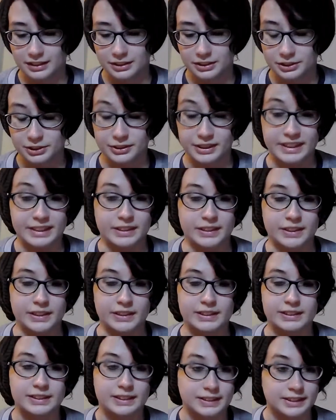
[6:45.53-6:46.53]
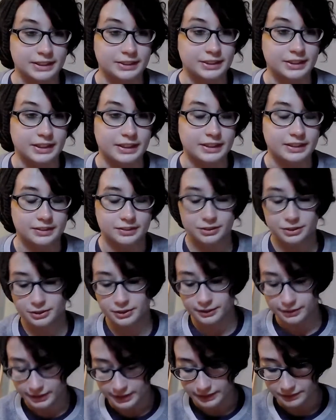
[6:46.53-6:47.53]
So yeah, 6 out of 10,
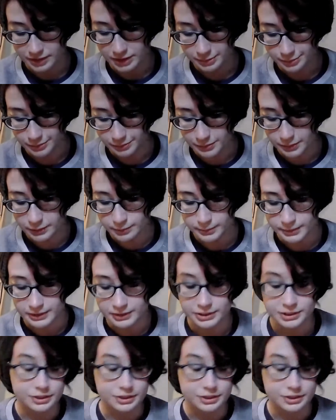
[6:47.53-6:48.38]
could have some improvements,